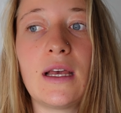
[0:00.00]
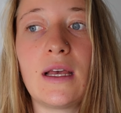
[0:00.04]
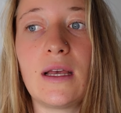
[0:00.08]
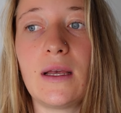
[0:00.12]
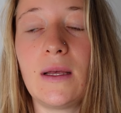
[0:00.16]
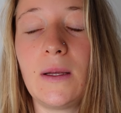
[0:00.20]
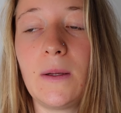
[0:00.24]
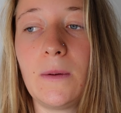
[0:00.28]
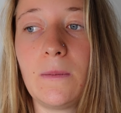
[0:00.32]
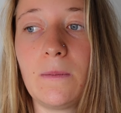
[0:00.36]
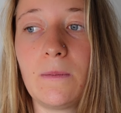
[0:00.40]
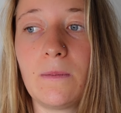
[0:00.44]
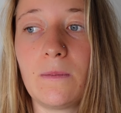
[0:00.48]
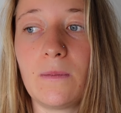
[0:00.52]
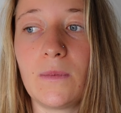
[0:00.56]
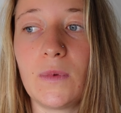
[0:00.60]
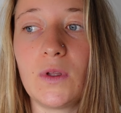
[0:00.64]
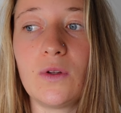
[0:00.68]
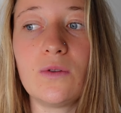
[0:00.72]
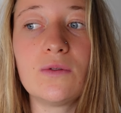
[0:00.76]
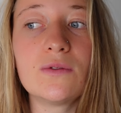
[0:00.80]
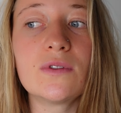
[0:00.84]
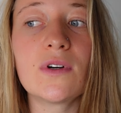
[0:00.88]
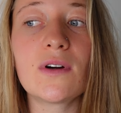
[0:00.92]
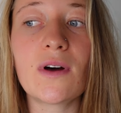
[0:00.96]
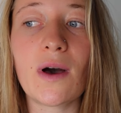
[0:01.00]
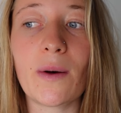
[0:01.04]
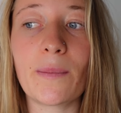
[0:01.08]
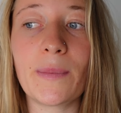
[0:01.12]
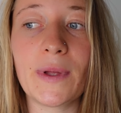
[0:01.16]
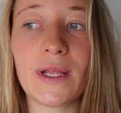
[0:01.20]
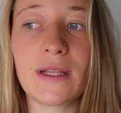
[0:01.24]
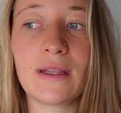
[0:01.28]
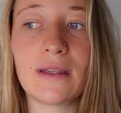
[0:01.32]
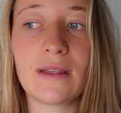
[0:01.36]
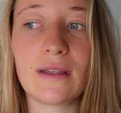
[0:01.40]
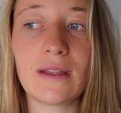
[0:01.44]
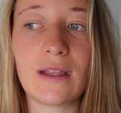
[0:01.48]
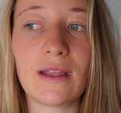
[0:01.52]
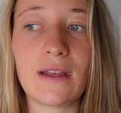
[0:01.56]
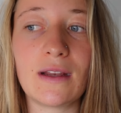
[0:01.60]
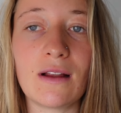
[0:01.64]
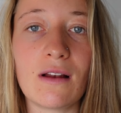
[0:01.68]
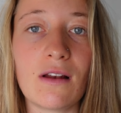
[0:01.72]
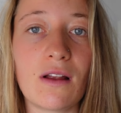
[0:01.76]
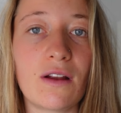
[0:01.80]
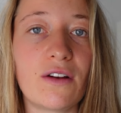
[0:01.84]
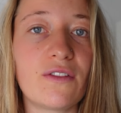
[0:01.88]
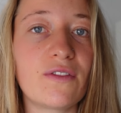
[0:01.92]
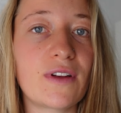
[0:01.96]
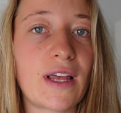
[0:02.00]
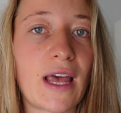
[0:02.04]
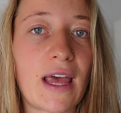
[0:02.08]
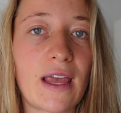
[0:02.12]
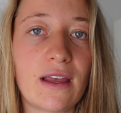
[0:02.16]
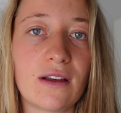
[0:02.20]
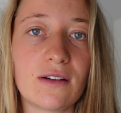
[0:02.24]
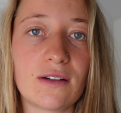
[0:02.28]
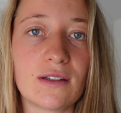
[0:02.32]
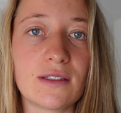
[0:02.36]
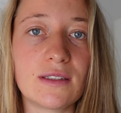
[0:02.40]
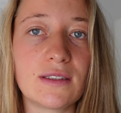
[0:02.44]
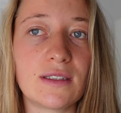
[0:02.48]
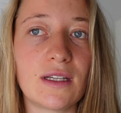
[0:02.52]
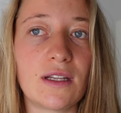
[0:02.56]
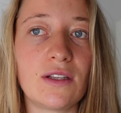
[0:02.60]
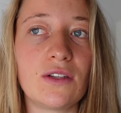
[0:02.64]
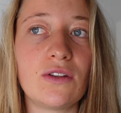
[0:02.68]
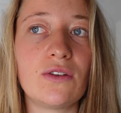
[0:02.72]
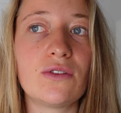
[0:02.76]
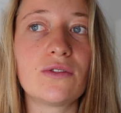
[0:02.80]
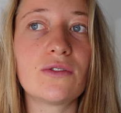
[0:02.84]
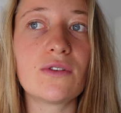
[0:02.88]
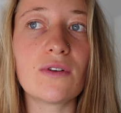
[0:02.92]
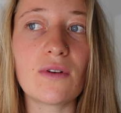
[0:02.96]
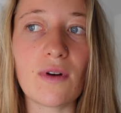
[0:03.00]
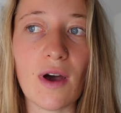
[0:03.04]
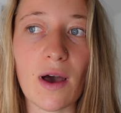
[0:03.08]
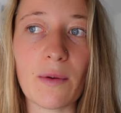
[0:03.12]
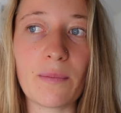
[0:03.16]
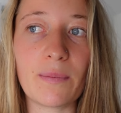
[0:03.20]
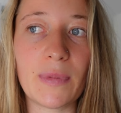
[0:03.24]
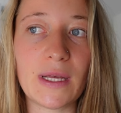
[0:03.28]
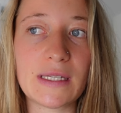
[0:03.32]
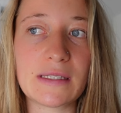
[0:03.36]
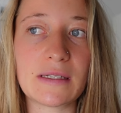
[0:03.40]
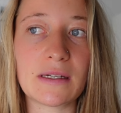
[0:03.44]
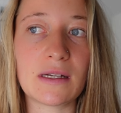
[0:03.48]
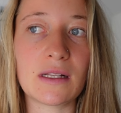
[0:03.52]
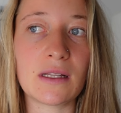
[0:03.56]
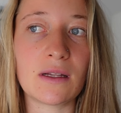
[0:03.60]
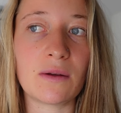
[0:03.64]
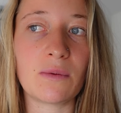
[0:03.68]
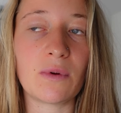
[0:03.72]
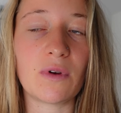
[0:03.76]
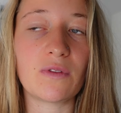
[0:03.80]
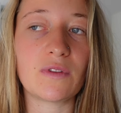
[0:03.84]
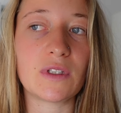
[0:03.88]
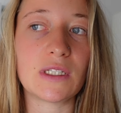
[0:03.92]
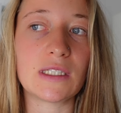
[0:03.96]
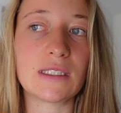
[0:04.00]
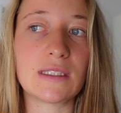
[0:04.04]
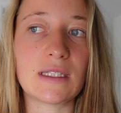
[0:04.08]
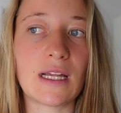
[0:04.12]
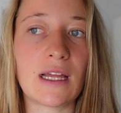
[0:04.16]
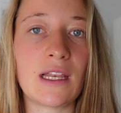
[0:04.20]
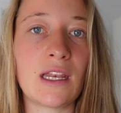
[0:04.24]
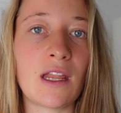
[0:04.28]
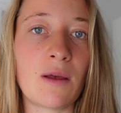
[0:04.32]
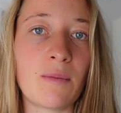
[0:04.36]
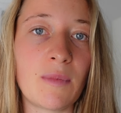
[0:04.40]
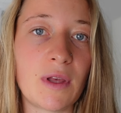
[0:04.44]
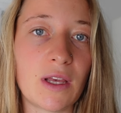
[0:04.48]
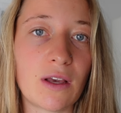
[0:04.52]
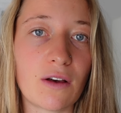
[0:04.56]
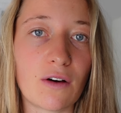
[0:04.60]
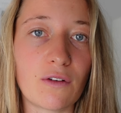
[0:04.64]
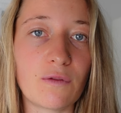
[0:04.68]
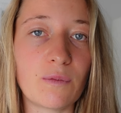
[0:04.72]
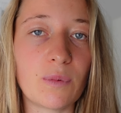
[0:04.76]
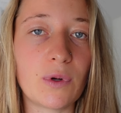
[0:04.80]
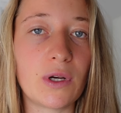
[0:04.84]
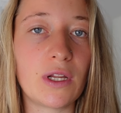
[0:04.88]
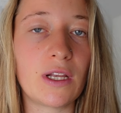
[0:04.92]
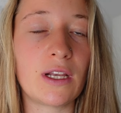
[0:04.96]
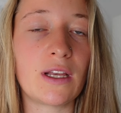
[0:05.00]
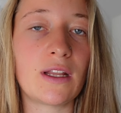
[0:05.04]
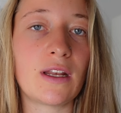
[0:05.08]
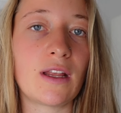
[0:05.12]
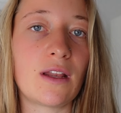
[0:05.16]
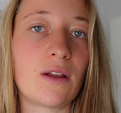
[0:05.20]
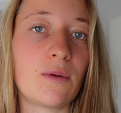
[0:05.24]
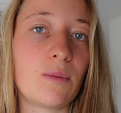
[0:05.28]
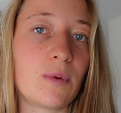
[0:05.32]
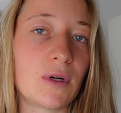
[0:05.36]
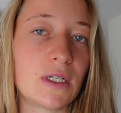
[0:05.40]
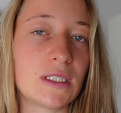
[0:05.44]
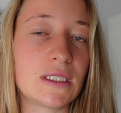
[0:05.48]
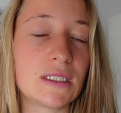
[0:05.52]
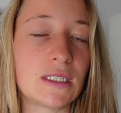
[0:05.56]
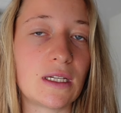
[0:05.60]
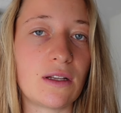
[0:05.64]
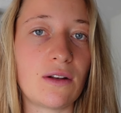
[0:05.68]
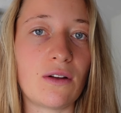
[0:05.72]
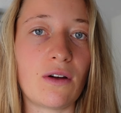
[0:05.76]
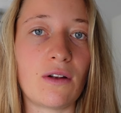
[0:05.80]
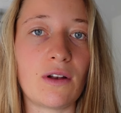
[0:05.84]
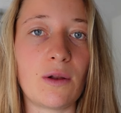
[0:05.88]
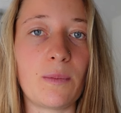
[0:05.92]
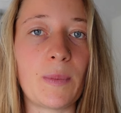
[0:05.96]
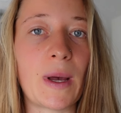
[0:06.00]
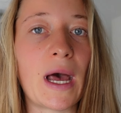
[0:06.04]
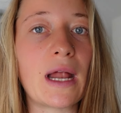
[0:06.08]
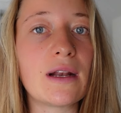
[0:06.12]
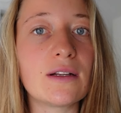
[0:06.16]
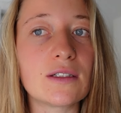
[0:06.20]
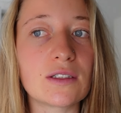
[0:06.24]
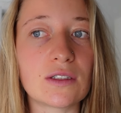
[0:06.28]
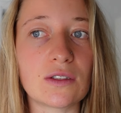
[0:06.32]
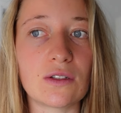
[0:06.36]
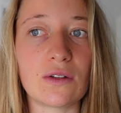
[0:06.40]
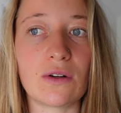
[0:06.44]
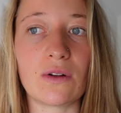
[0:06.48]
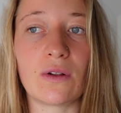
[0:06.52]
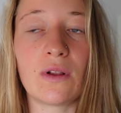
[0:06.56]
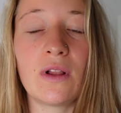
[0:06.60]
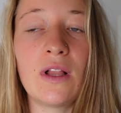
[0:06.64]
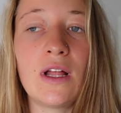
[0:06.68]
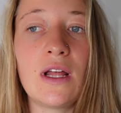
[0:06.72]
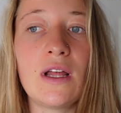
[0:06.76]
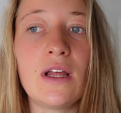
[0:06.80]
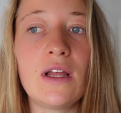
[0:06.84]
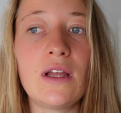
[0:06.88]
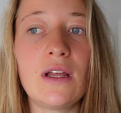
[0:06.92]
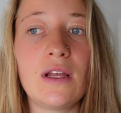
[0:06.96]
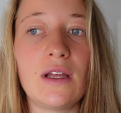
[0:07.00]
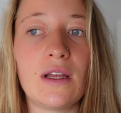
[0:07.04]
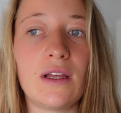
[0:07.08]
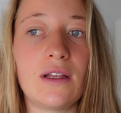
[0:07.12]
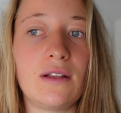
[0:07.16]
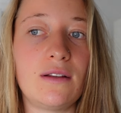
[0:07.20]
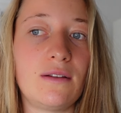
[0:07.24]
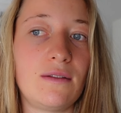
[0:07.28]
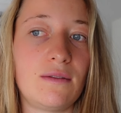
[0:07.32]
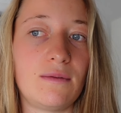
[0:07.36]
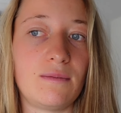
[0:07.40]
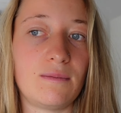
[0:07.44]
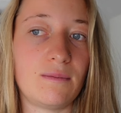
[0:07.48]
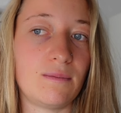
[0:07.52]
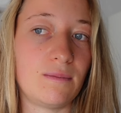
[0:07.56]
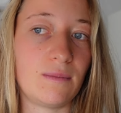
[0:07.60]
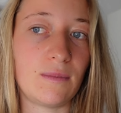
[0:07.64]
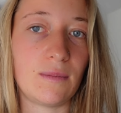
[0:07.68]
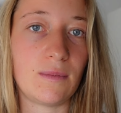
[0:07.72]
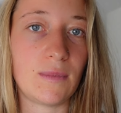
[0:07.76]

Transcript: um, you grew up in, in a lot of chaos and you grew up basically with this dynamic of putting another person on a pedestal in